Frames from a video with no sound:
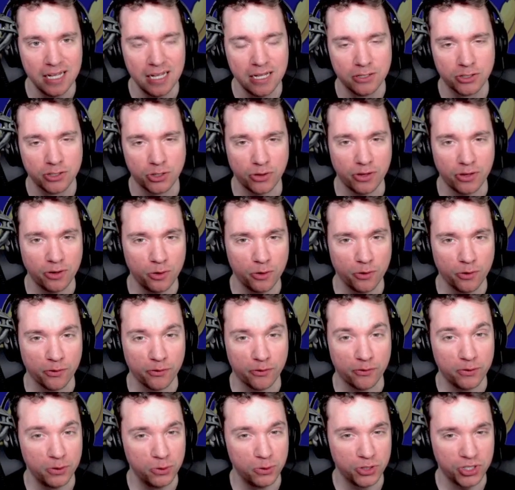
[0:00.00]
So there are a
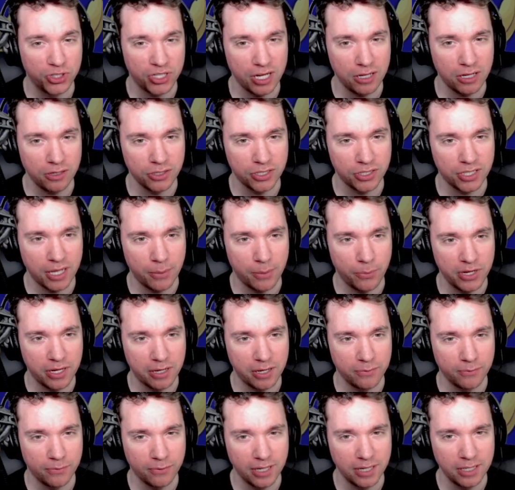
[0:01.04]
few shells that we
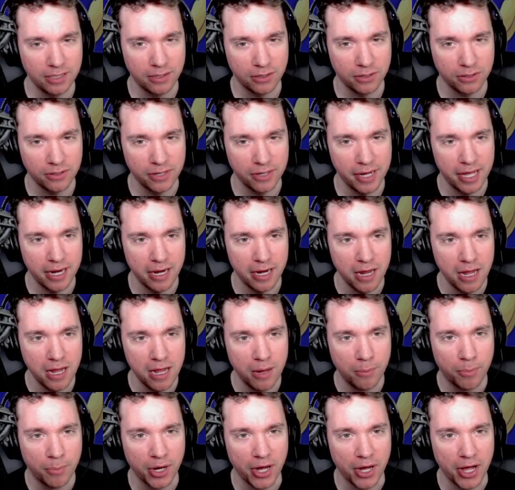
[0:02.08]
can run her in,
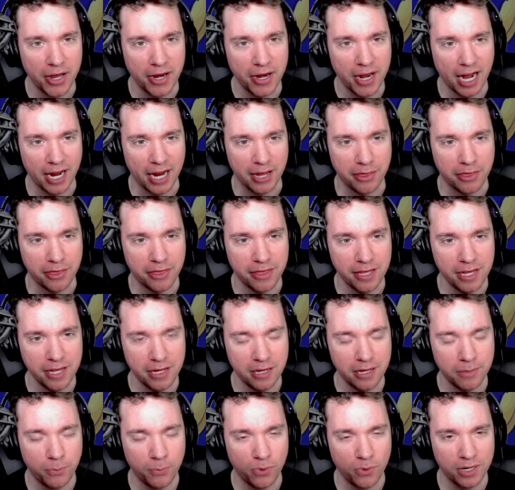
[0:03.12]
but I think
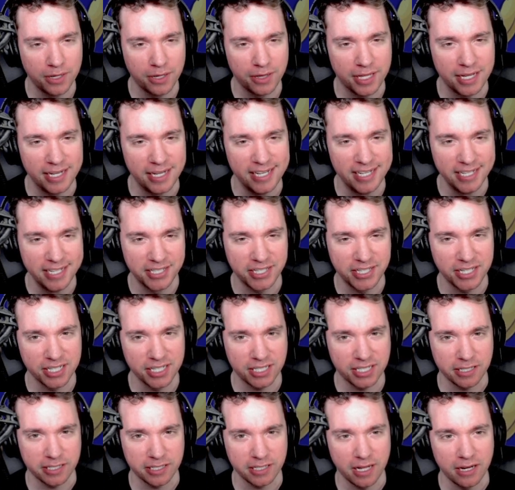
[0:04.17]
one of the easiest
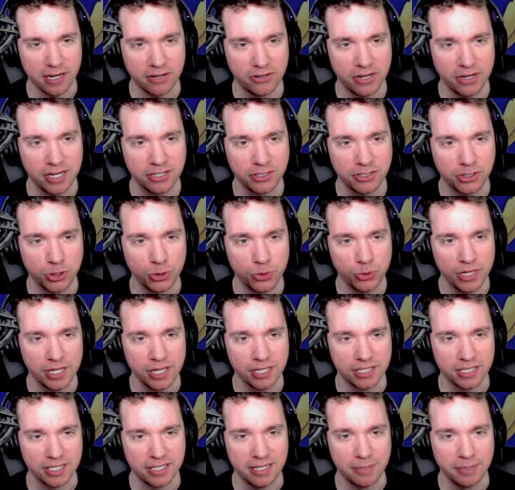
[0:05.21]
to slot her into
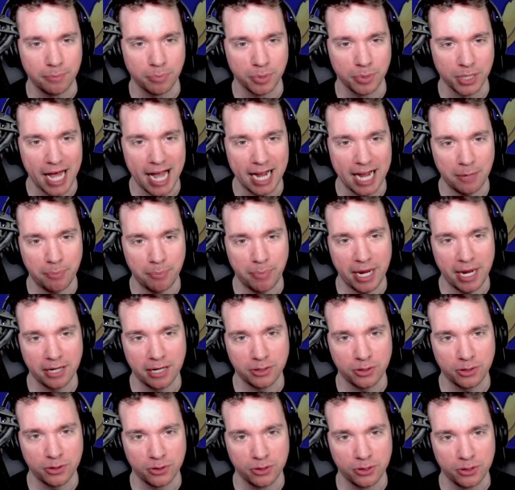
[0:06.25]
is the Black
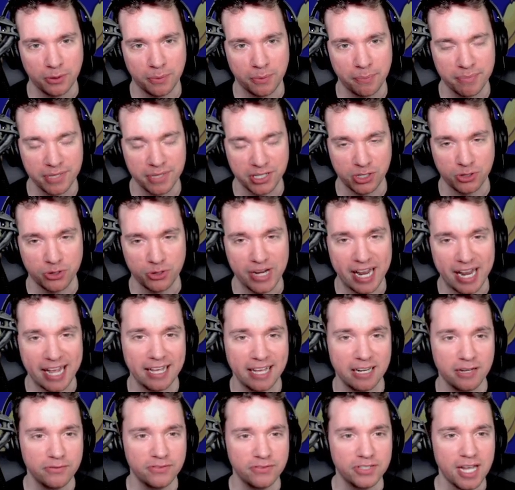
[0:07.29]
Panther Mr.
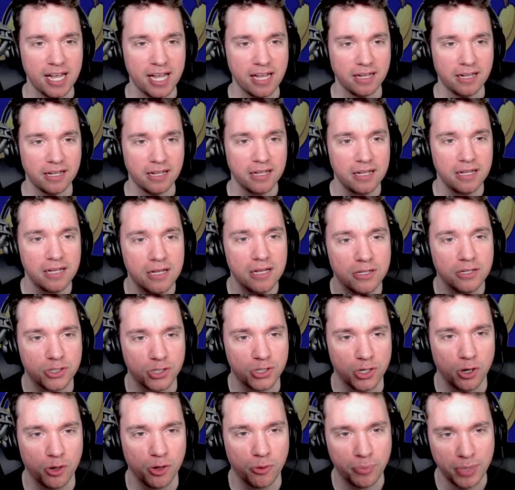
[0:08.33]
Negative deck.
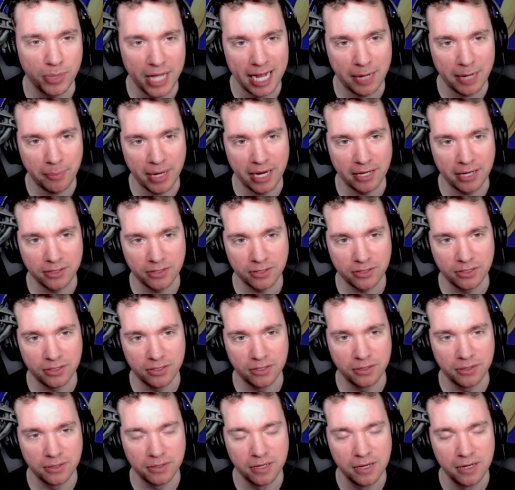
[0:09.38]
So Black
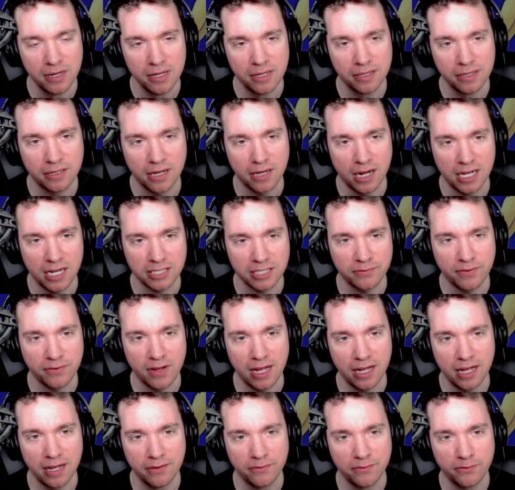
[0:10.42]
Panther cost
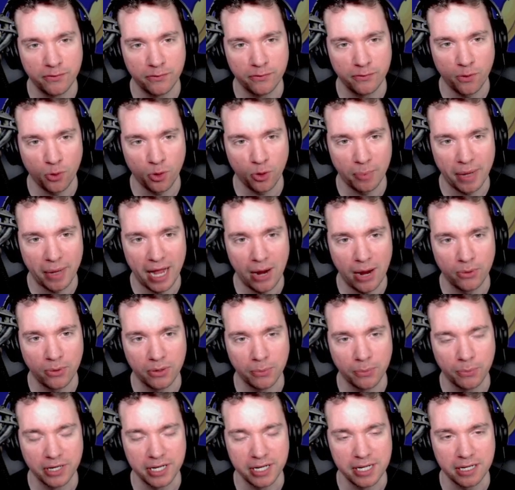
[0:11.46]
5, 4 power.
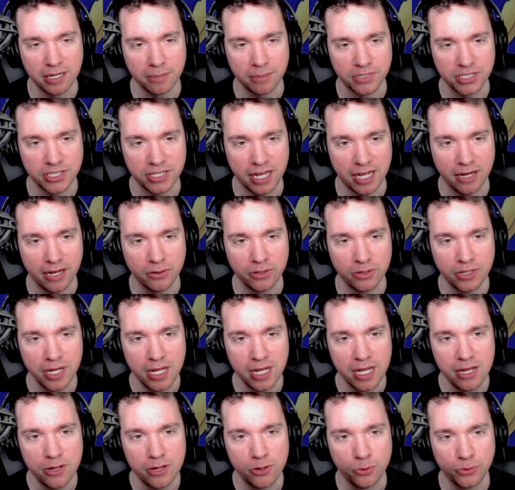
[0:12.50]
When he comes down,
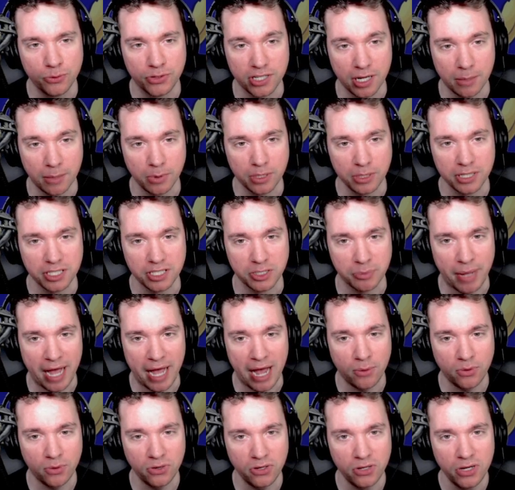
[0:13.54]
you double his
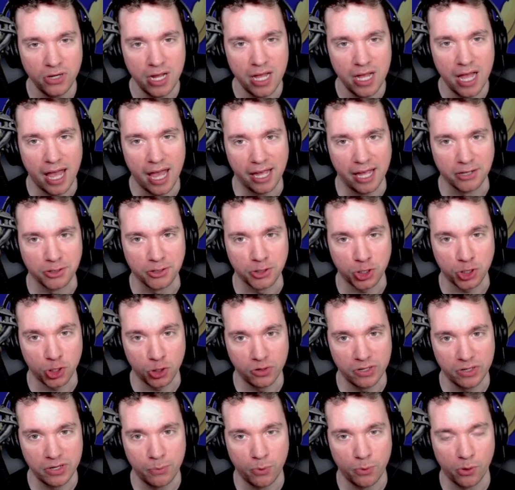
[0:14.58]
power, and
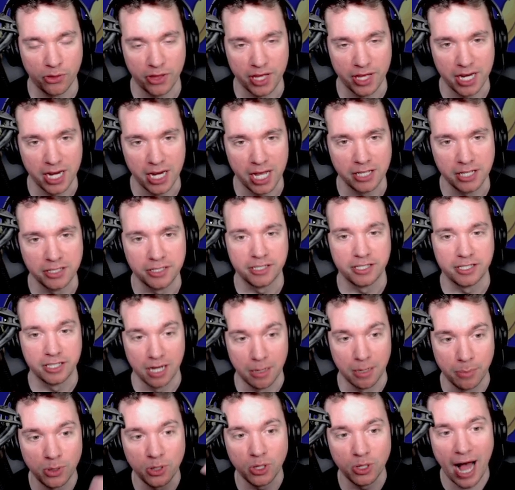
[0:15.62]
Shuri will then
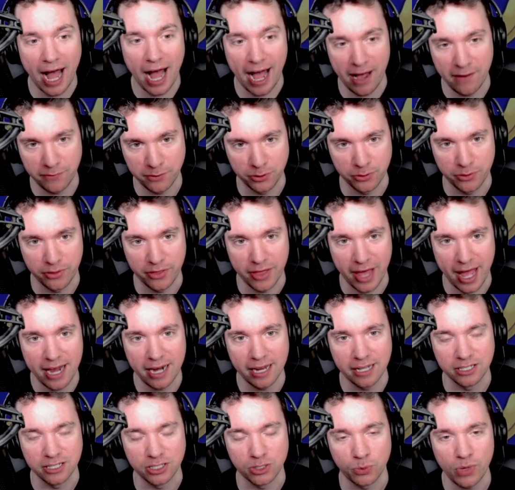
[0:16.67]
double after that
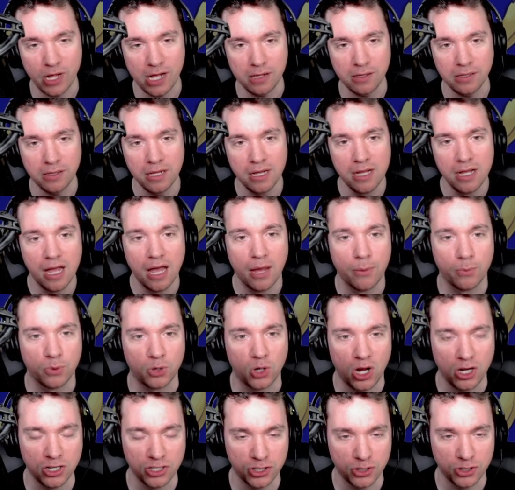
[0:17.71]
as well. And we're
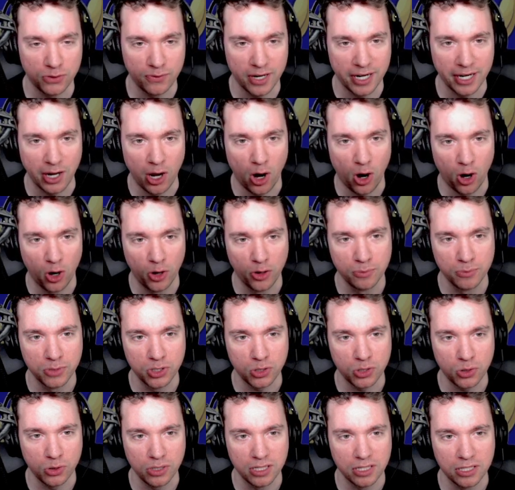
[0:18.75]
also running Artem
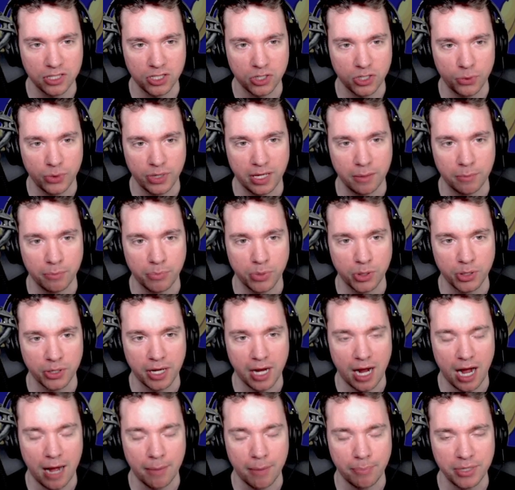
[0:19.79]
Zola, so we can put
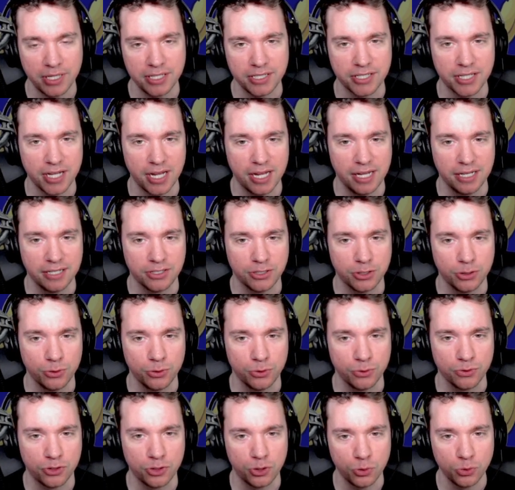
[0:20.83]
copies into
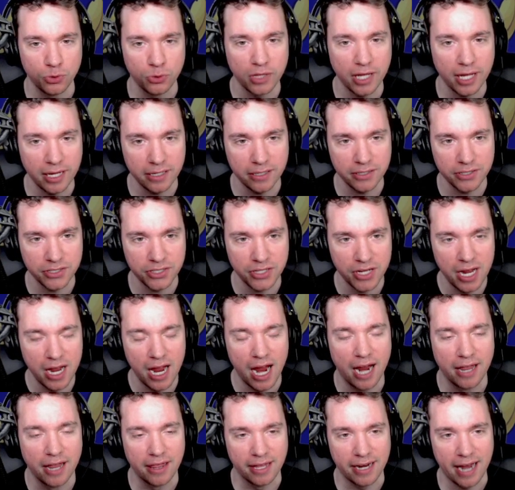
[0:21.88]
2 lanes
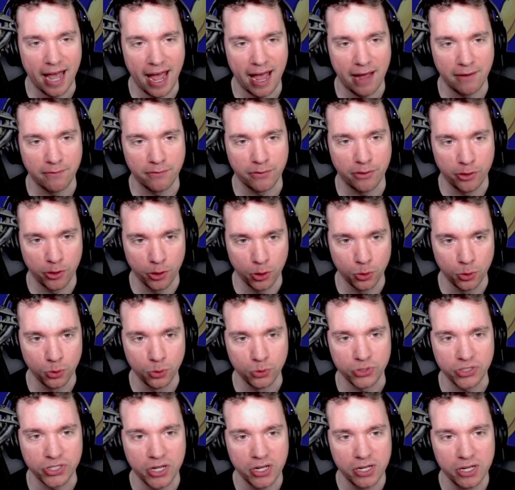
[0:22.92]
and then have
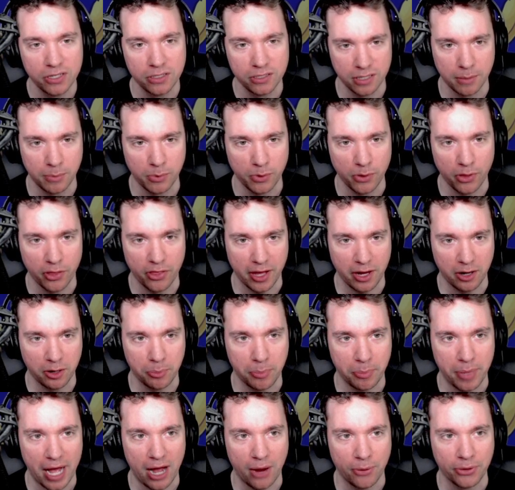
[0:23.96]
those double their
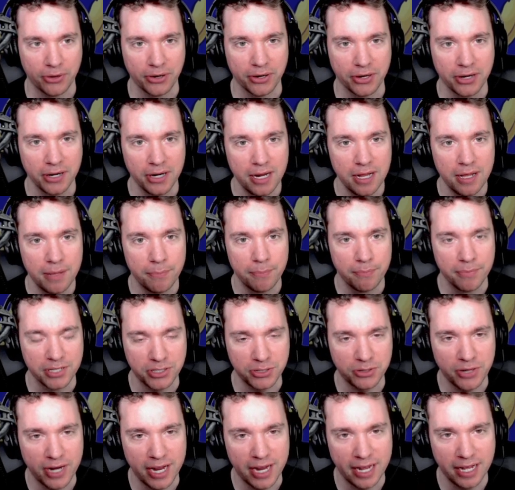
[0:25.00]
power.
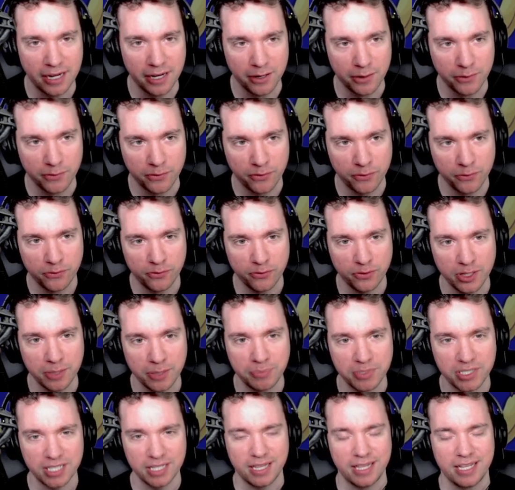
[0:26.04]
Mr. Negative
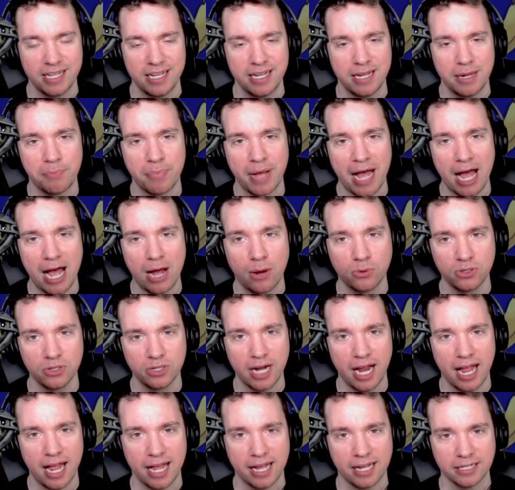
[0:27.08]
flips the power
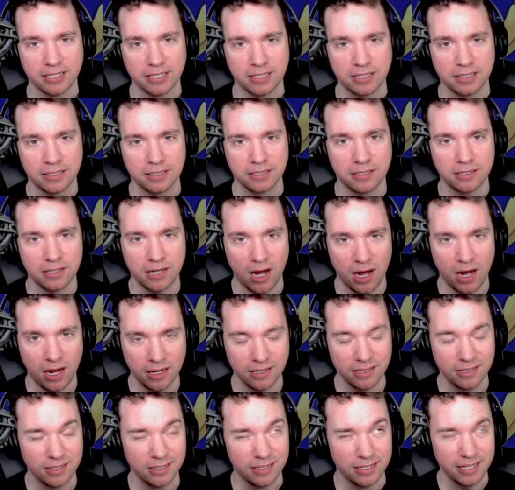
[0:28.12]
and
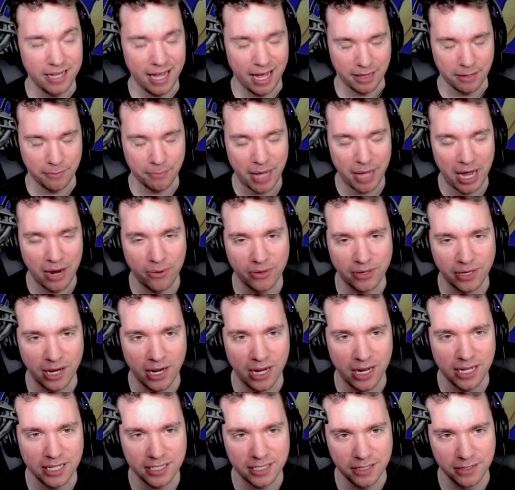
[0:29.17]
the power and
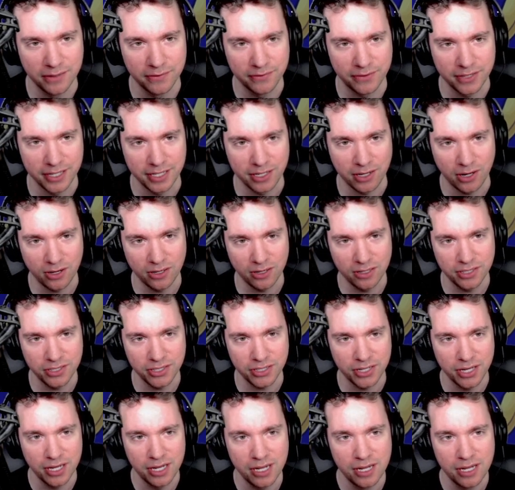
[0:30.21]
cost of the cards.